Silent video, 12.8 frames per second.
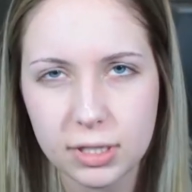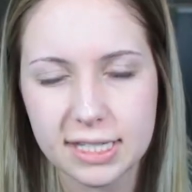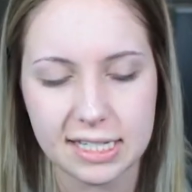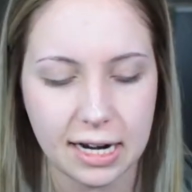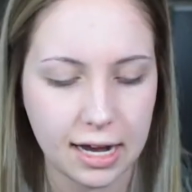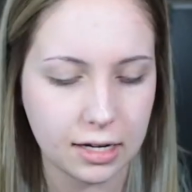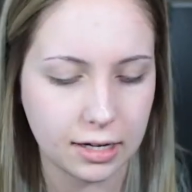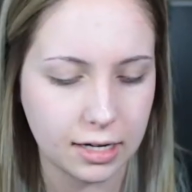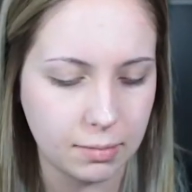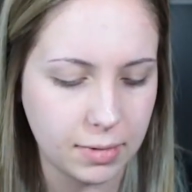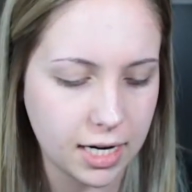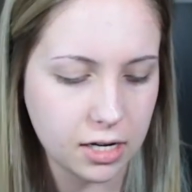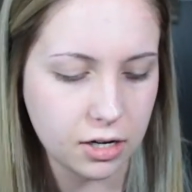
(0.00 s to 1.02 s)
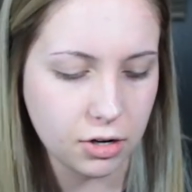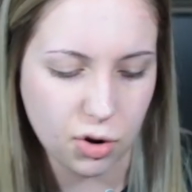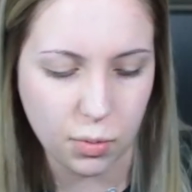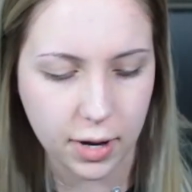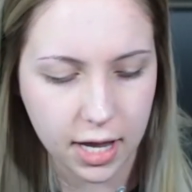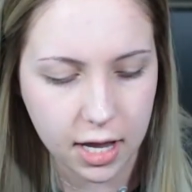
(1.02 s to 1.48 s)
It's not gonna make it
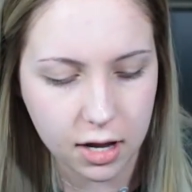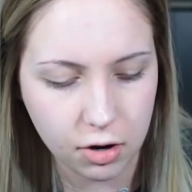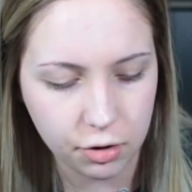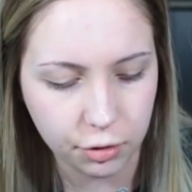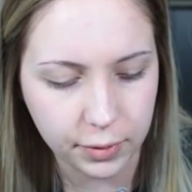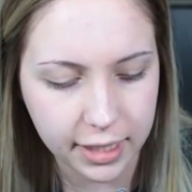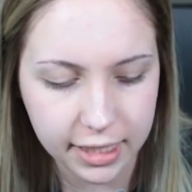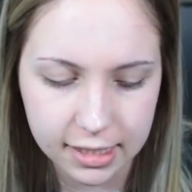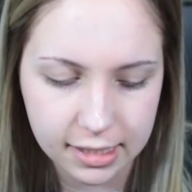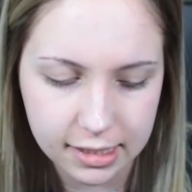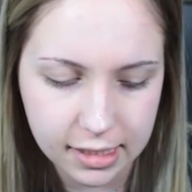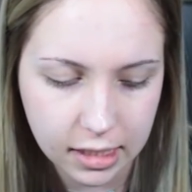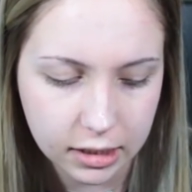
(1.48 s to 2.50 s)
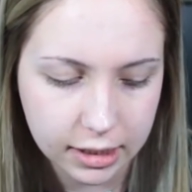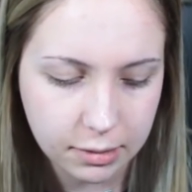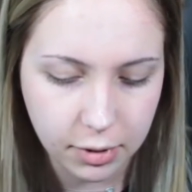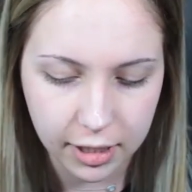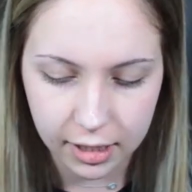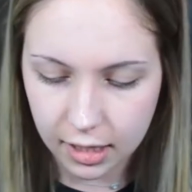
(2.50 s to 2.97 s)
go away all the way necessarily,
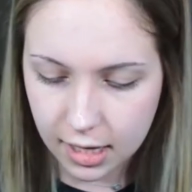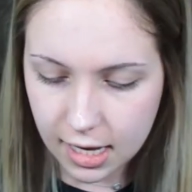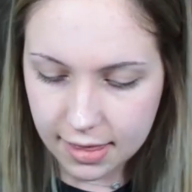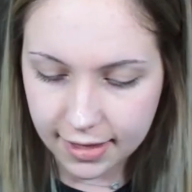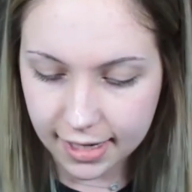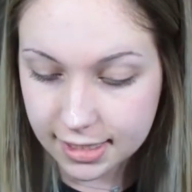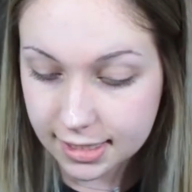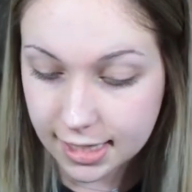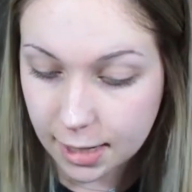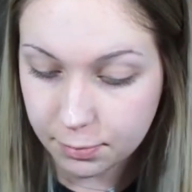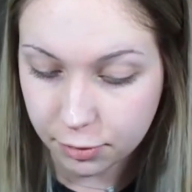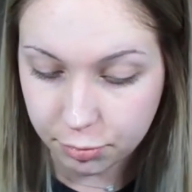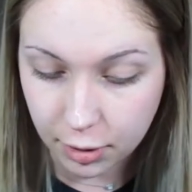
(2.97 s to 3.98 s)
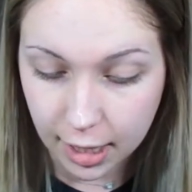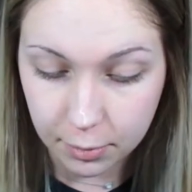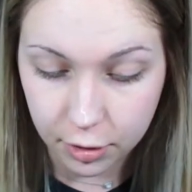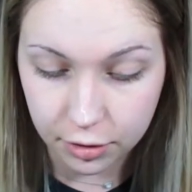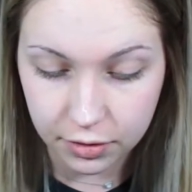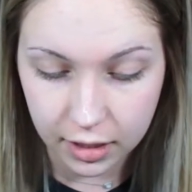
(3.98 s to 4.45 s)
but that's a type of
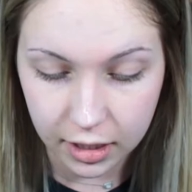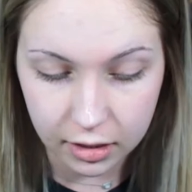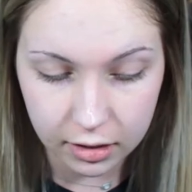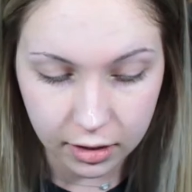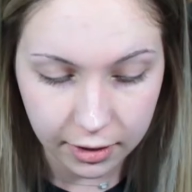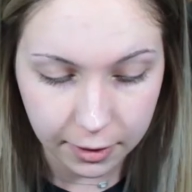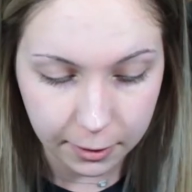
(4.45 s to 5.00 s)
primer that